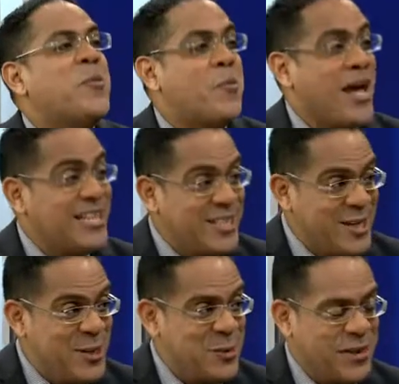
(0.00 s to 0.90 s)
Who went to
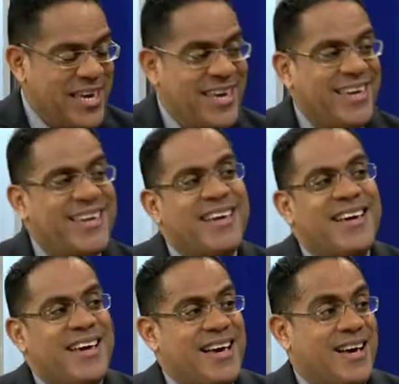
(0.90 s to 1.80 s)
the UK.
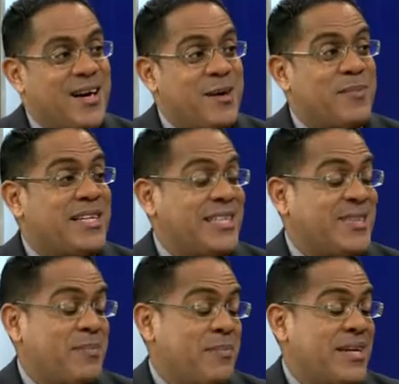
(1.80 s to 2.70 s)

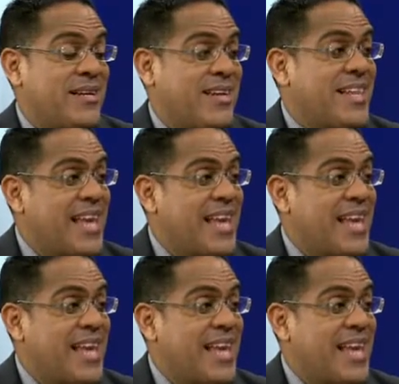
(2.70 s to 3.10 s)
He's been